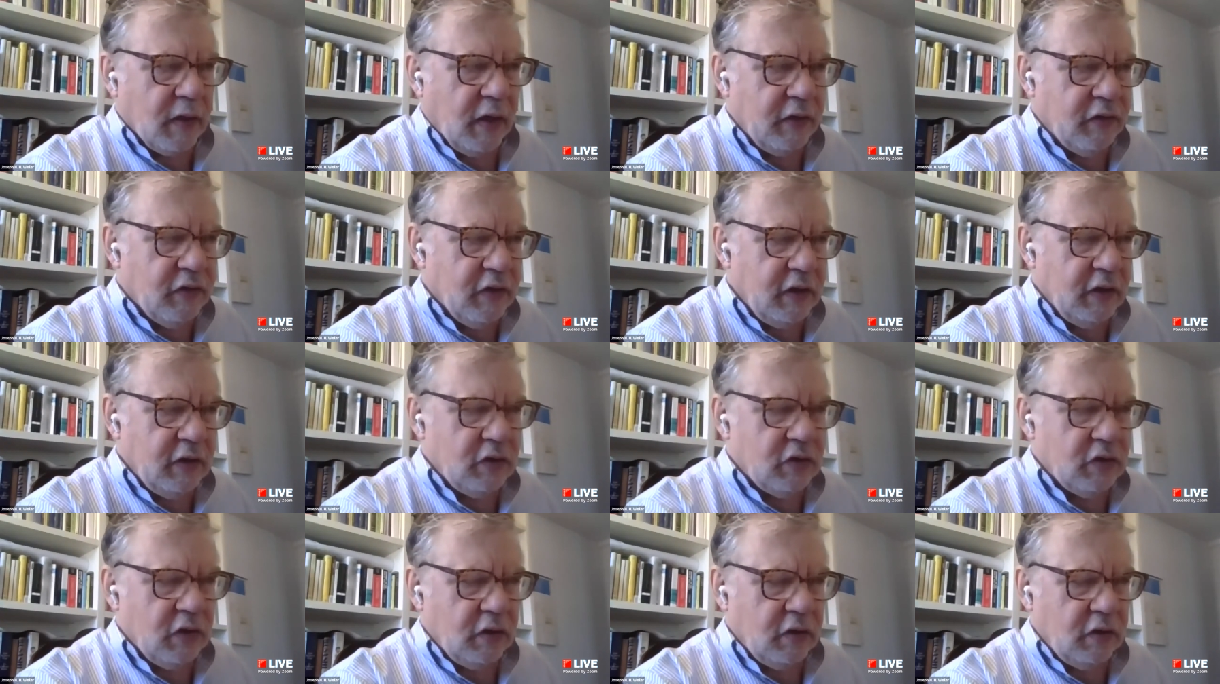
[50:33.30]
I
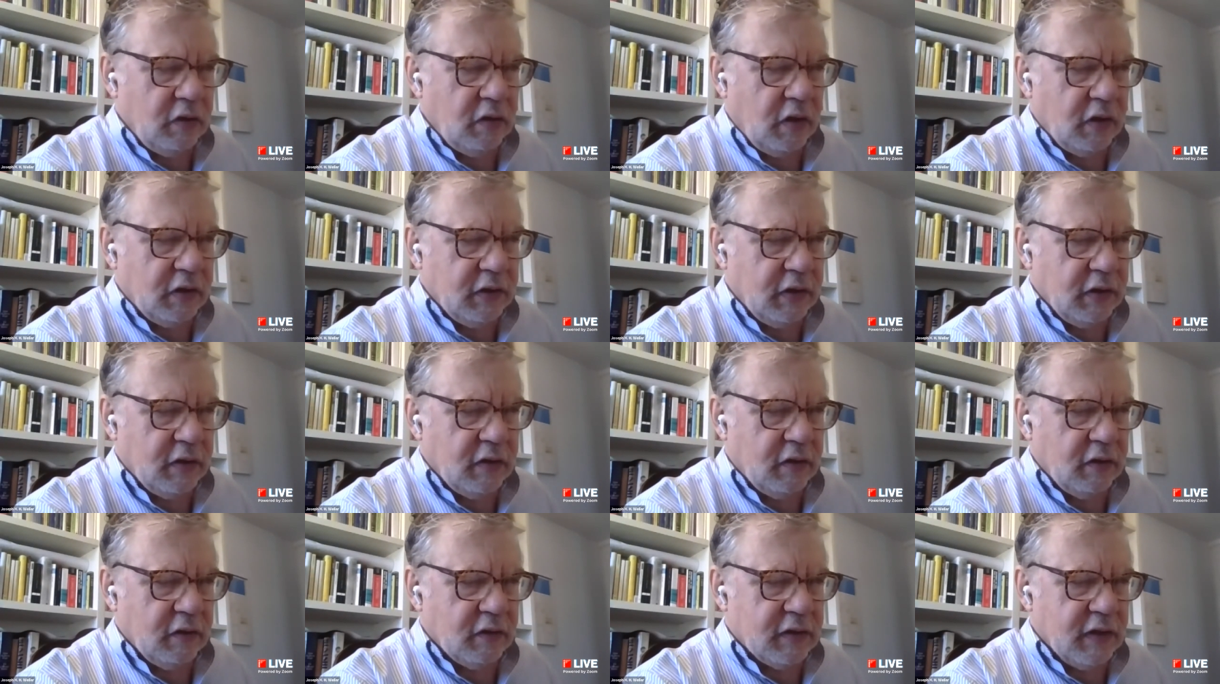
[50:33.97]
think journal
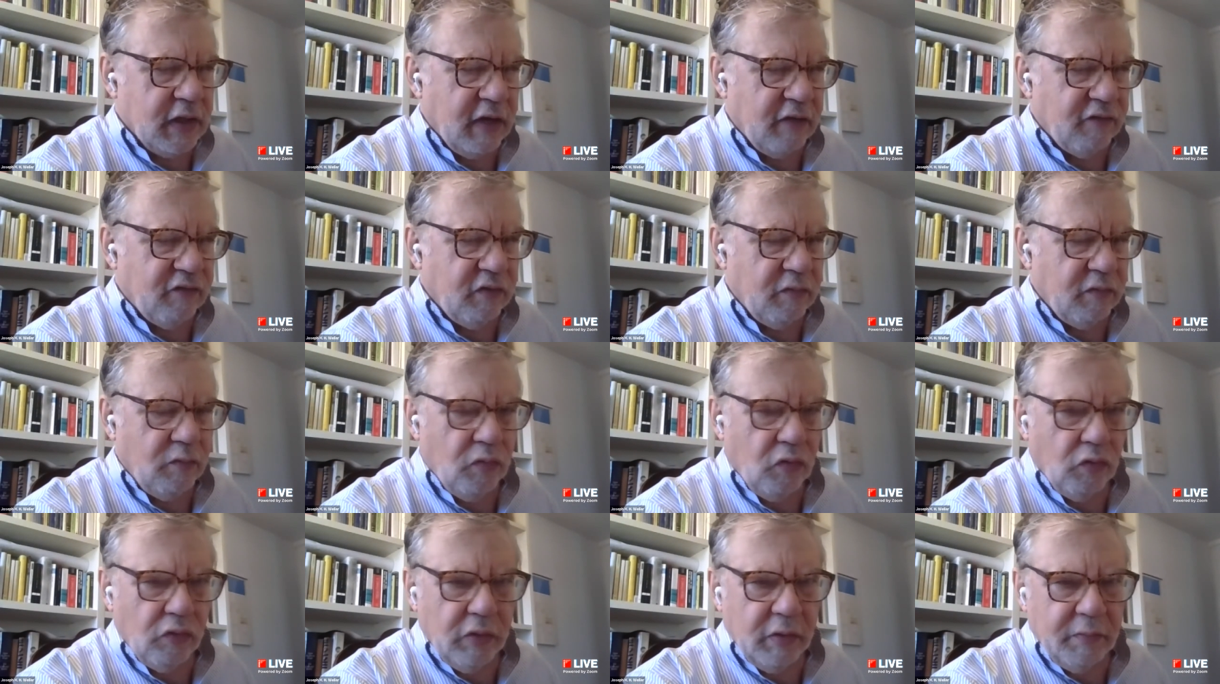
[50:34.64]
articles have
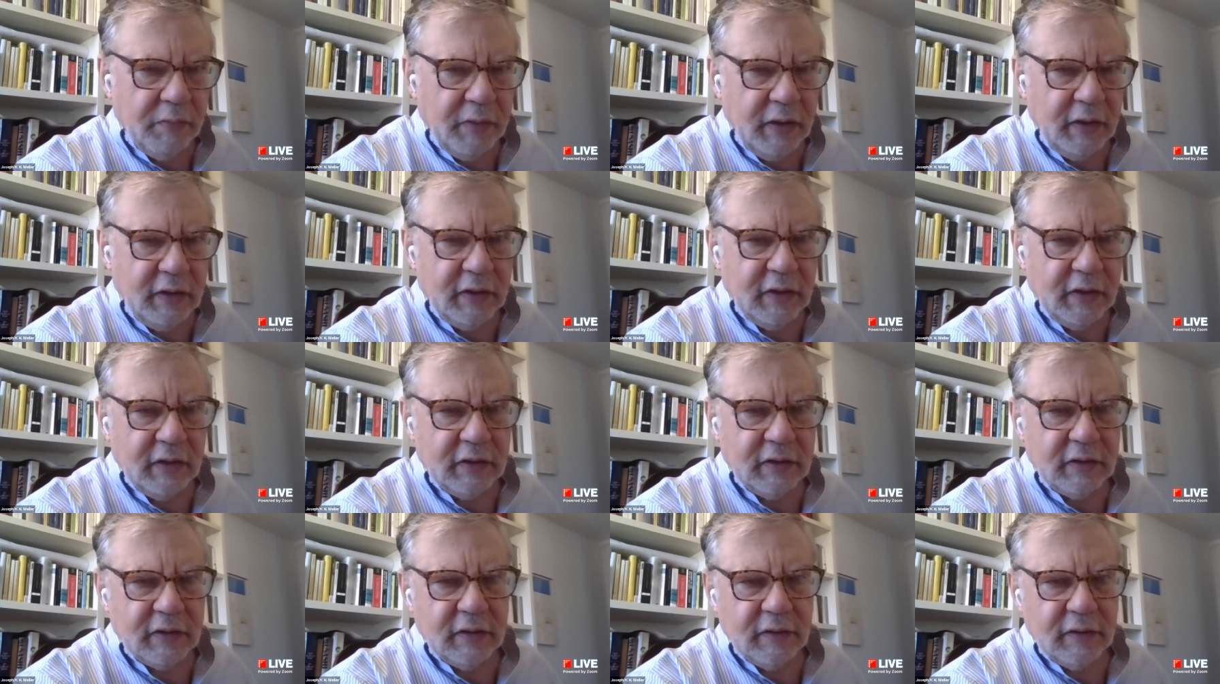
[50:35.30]
more
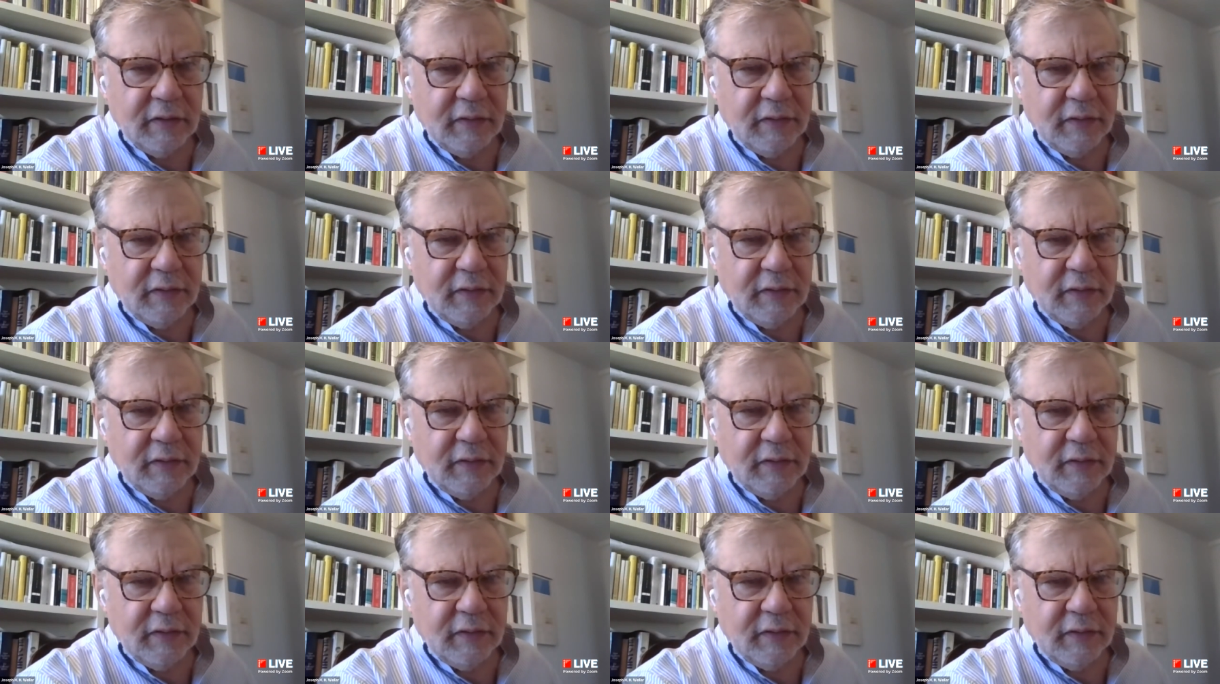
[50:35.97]
immediate